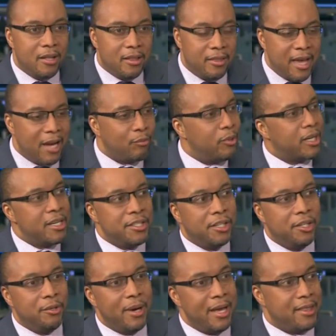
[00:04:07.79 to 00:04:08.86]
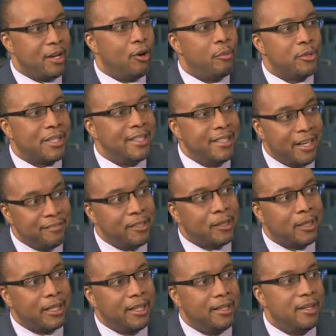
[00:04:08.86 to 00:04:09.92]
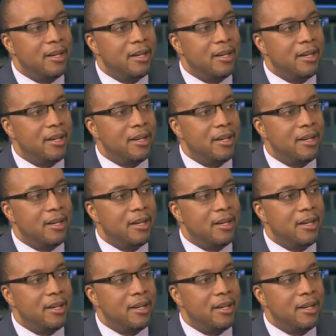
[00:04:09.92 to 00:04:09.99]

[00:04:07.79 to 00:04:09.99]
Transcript: That will continue, I think, almost indefinitely.